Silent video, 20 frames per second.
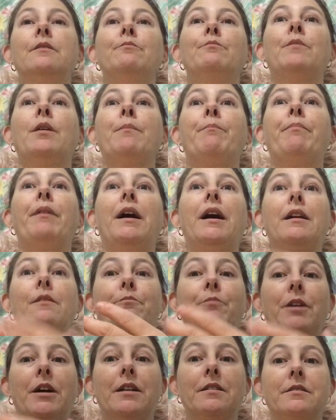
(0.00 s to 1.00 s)
My
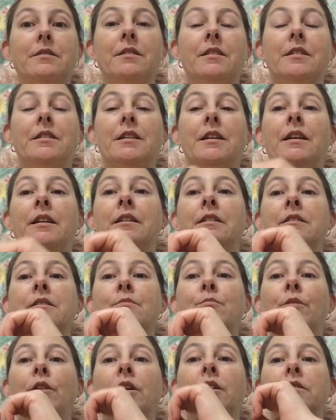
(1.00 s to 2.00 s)
bad part to the day
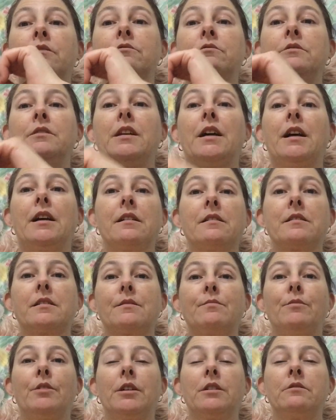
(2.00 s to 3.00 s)
is my little
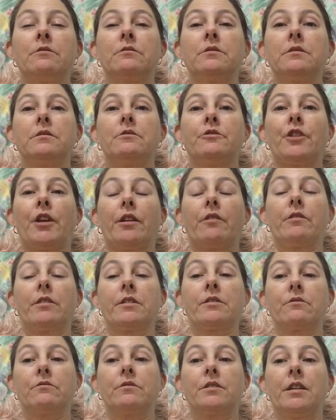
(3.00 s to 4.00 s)
Gus, my little Jack
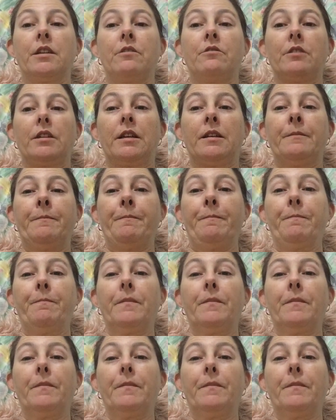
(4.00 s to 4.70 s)
Russell Terrier,